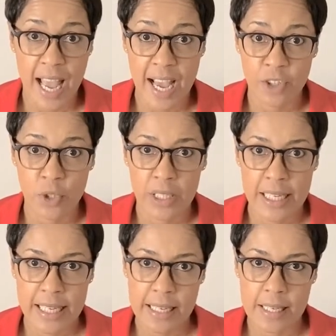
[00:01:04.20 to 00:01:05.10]

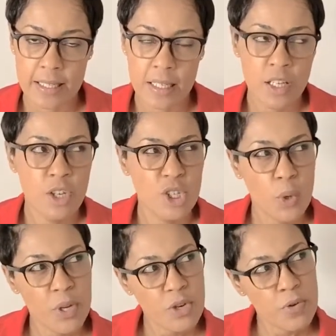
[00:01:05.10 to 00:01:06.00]
actually is. So
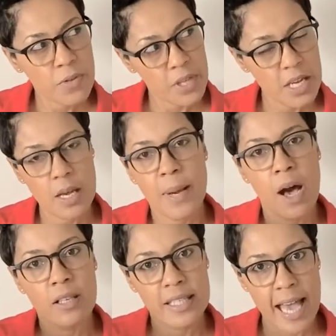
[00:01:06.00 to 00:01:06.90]
when you think
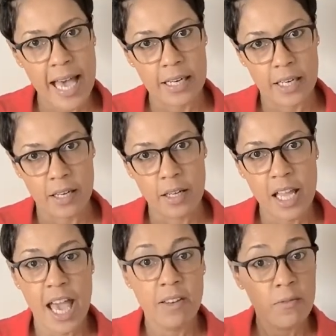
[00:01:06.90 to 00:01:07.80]
about data
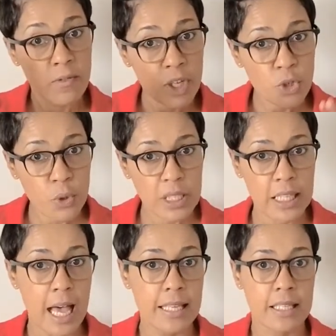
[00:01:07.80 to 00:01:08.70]
and
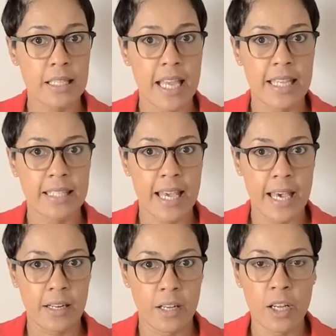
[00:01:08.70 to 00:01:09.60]
visualizing that
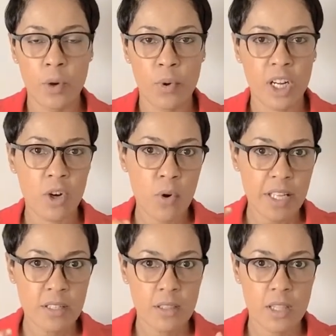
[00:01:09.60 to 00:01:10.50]
data, we're
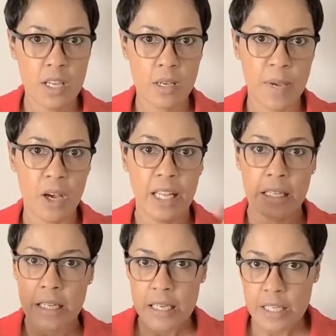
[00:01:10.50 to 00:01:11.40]
going to think about
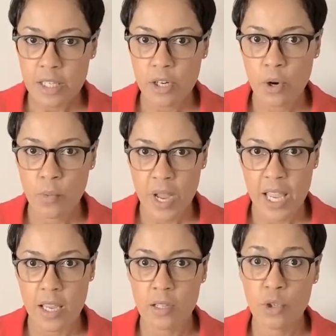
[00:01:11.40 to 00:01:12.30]
an easier
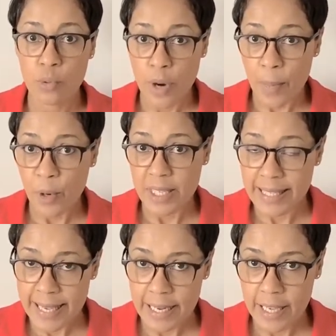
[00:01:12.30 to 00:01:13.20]
way to
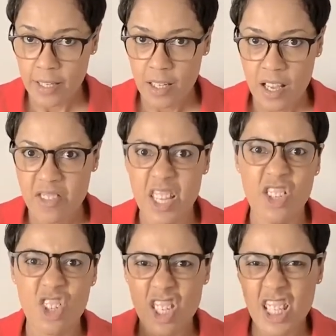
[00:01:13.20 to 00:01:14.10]
represent it than
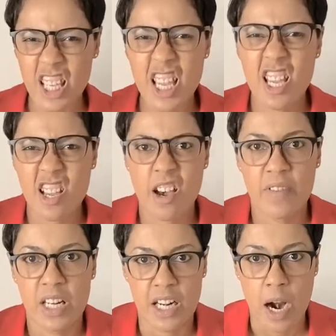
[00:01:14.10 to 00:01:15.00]
just thinking of
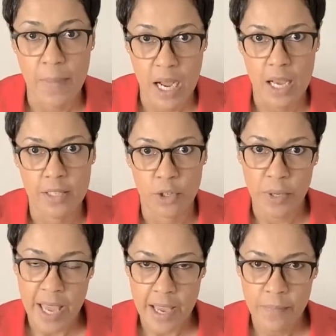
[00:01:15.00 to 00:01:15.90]
it in our minds,
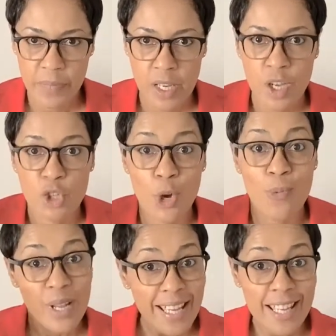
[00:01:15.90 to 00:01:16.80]
okay? So
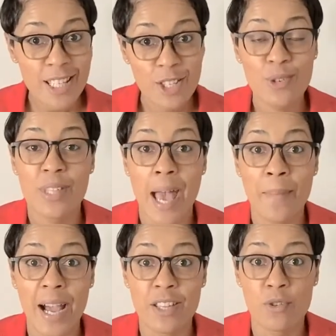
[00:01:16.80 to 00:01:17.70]
we can do that
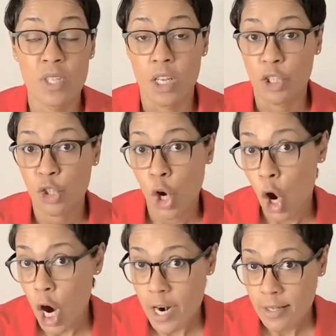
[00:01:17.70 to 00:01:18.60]
by using a
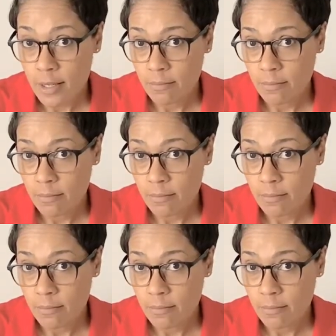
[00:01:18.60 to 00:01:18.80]
chart,